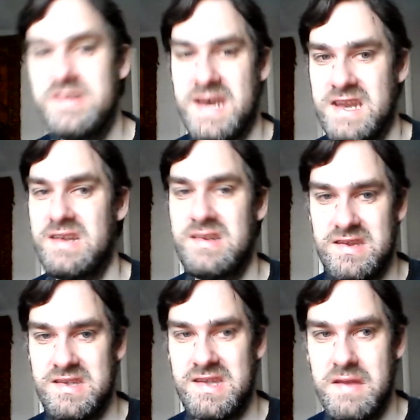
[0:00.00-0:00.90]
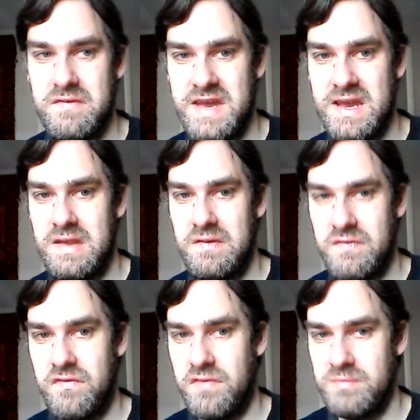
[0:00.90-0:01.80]
Danny, to save Danny
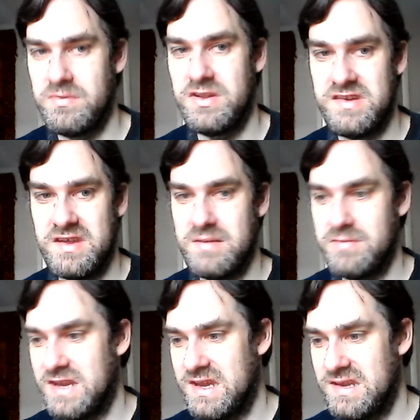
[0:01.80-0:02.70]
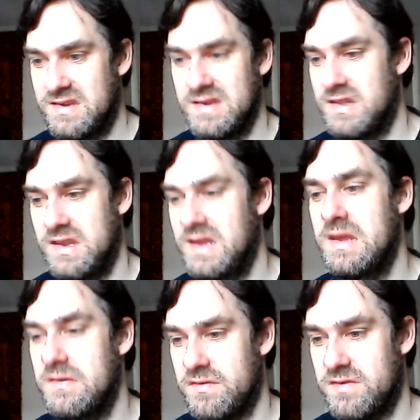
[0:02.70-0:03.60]
from the Terminator, the
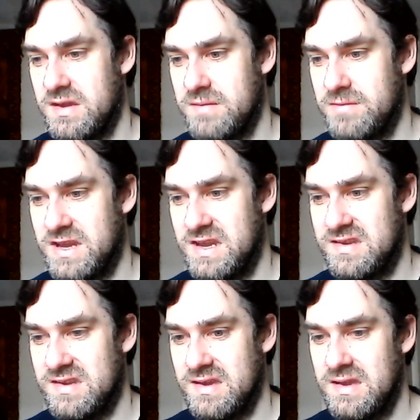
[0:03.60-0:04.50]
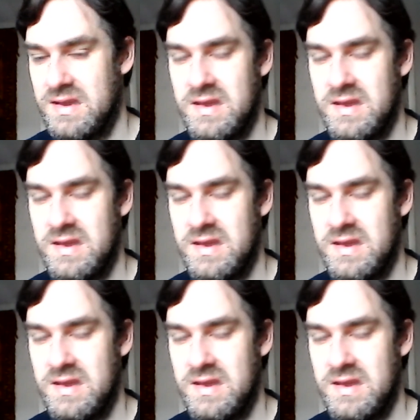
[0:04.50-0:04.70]
evil Terminator.